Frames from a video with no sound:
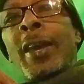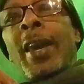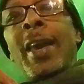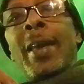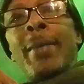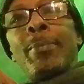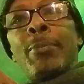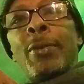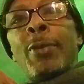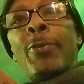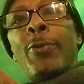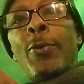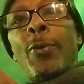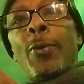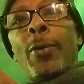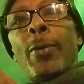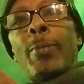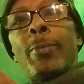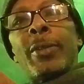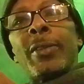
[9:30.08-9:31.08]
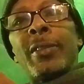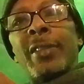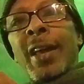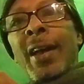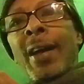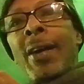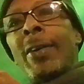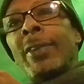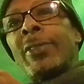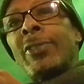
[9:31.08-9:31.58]
out of hand before,
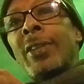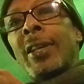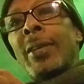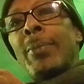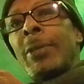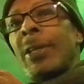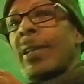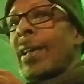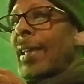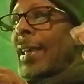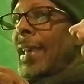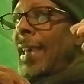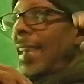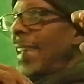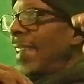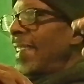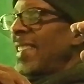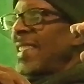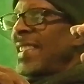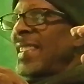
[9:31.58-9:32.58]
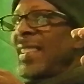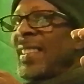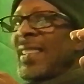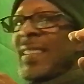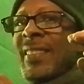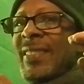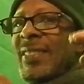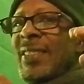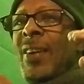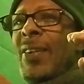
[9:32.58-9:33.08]
but now it's going to be like,
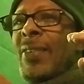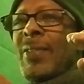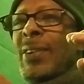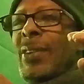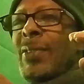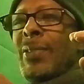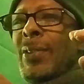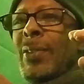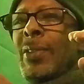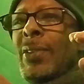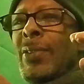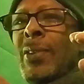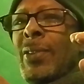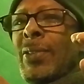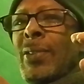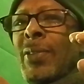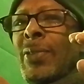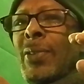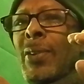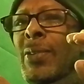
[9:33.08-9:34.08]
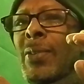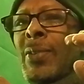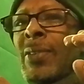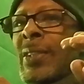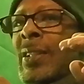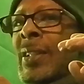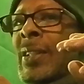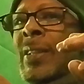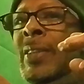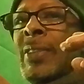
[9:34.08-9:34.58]
hey, no, no, no, no, no, no,
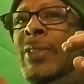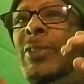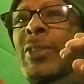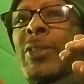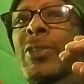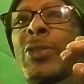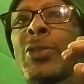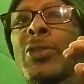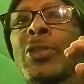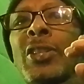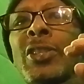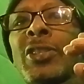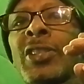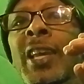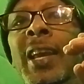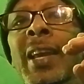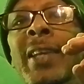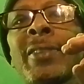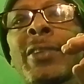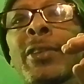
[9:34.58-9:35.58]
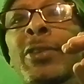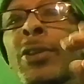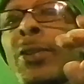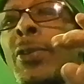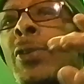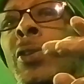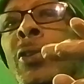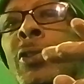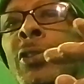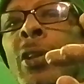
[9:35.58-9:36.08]
no. You just
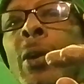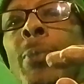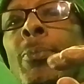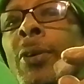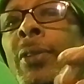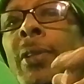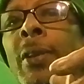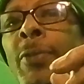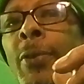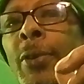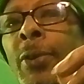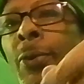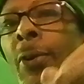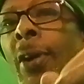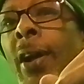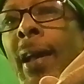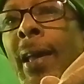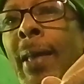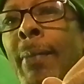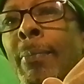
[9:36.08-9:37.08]
can't accuse someone of a